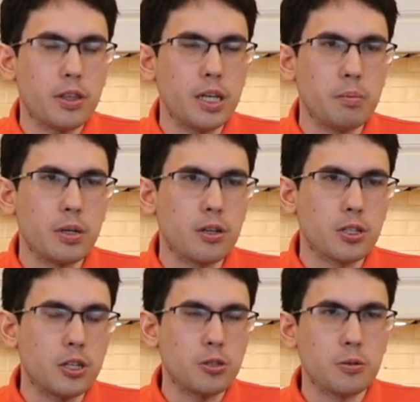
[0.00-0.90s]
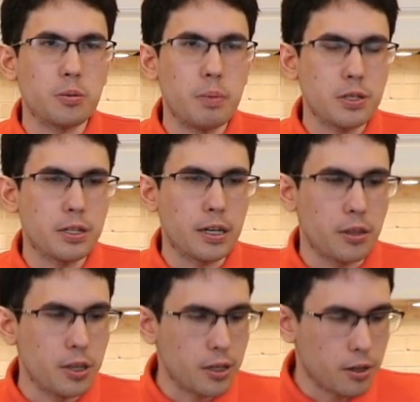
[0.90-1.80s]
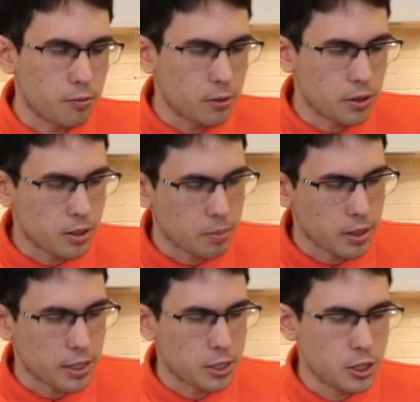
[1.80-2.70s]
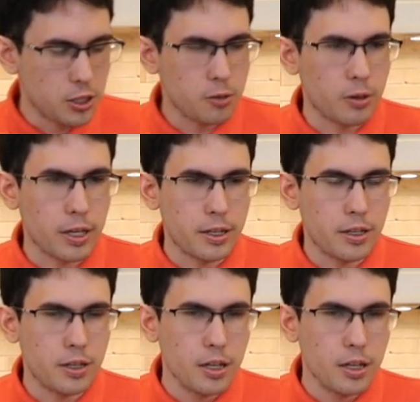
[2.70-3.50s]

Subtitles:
theme because country is the best thing I could think of with something that's chili related.